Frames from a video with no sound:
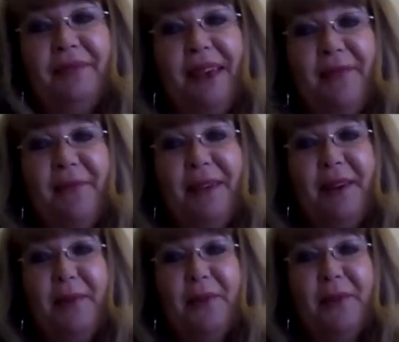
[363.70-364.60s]
have me
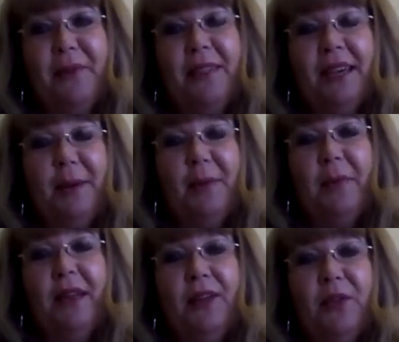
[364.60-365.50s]
help to set up
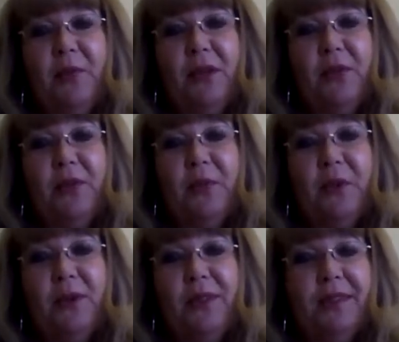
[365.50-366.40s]
and manage your Pinterest
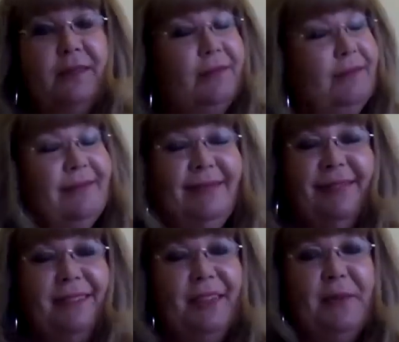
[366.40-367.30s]
boards, then
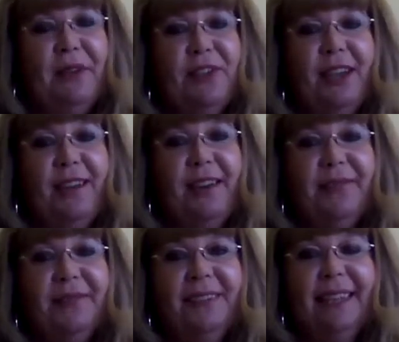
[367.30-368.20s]
give me a shout
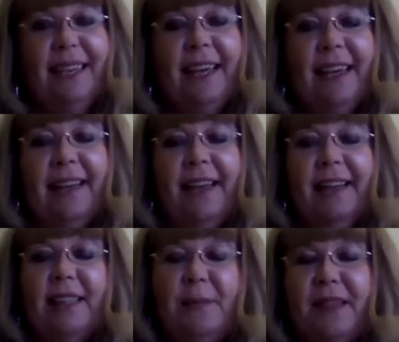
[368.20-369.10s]
out.
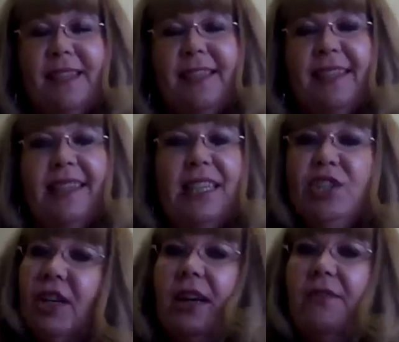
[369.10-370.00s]
That's been this
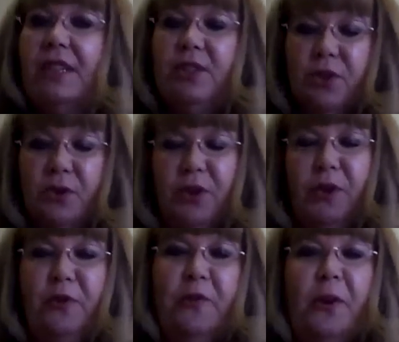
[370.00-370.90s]
edition of Digital
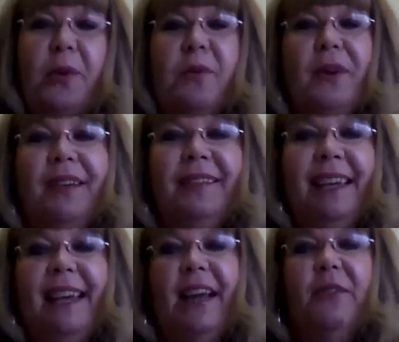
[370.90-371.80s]
Clue 411.
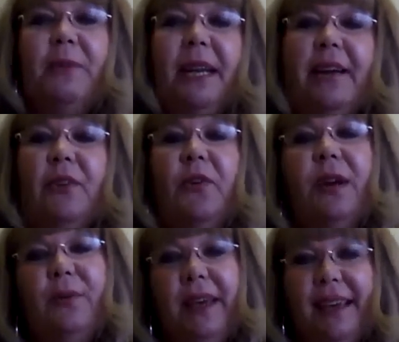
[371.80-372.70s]
Everybody have a
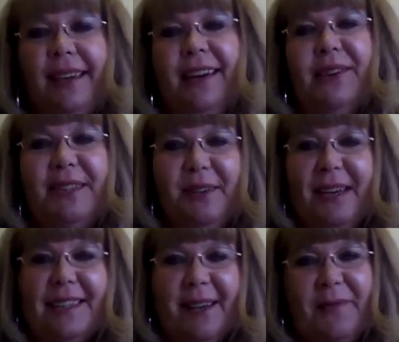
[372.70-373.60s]
great weekend, and I'll see you
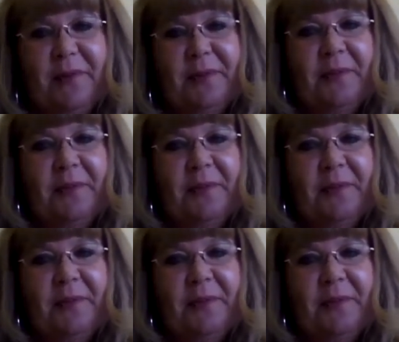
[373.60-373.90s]
next time.